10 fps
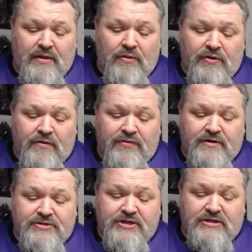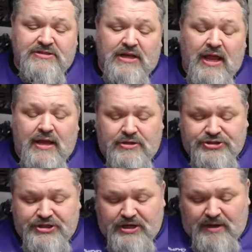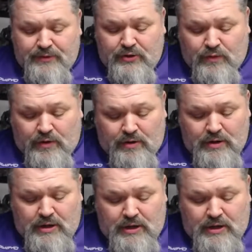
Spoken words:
they're just like GW, where